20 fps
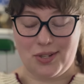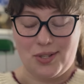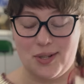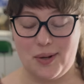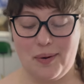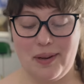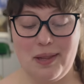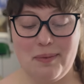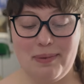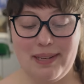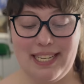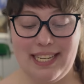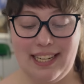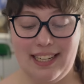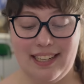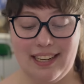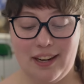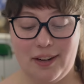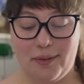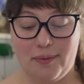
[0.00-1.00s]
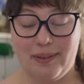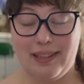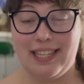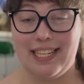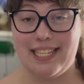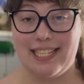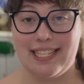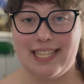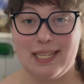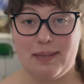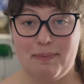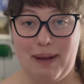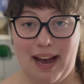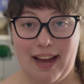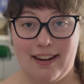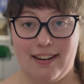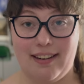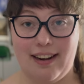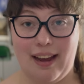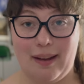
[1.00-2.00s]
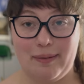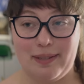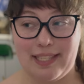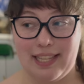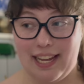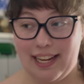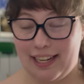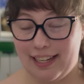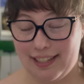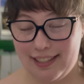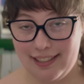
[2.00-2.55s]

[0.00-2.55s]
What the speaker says: So when the Petite Knitter released this pattern, I was like,